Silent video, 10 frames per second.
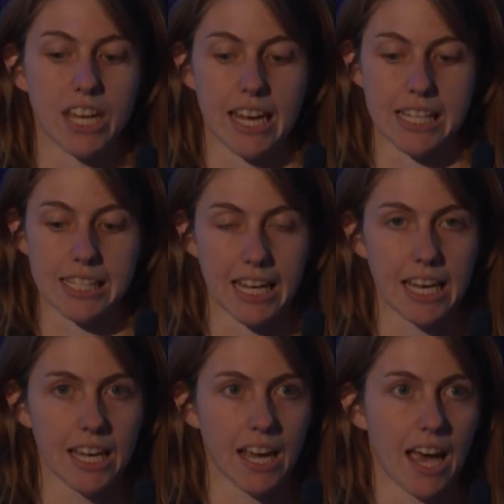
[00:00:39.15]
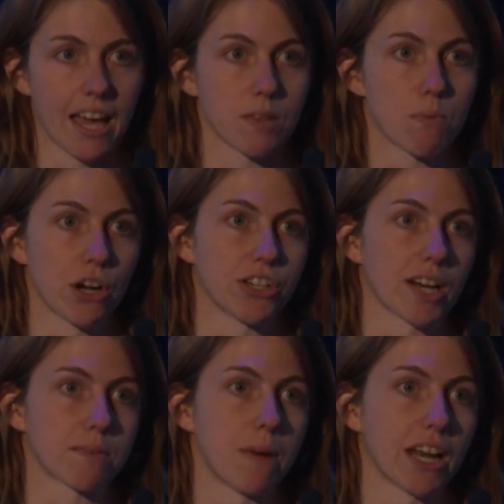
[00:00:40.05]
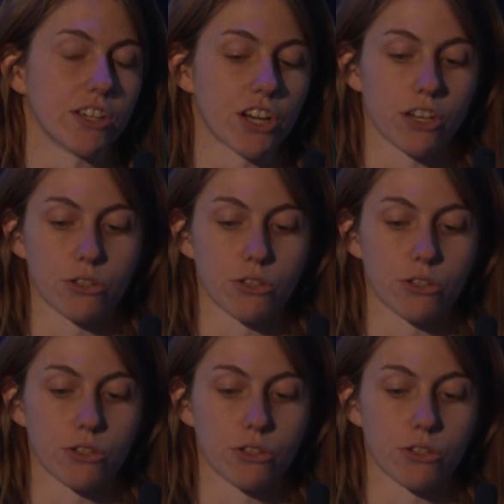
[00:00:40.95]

TSC and the project manager,